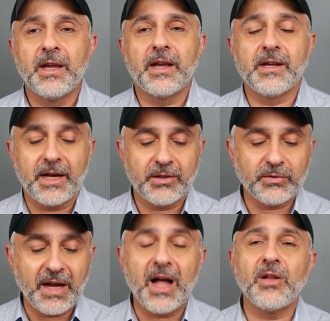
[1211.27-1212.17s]
and God
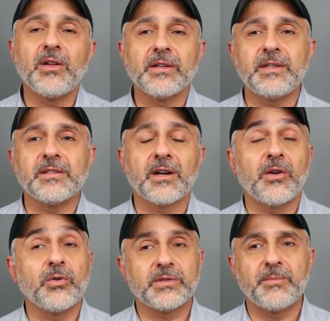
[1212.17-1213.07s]
knows how long these are
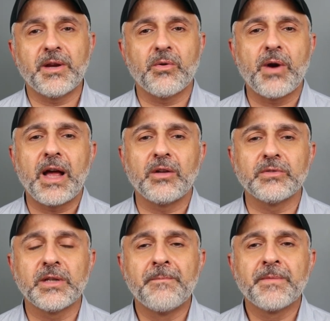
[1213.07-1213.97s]
going to be around,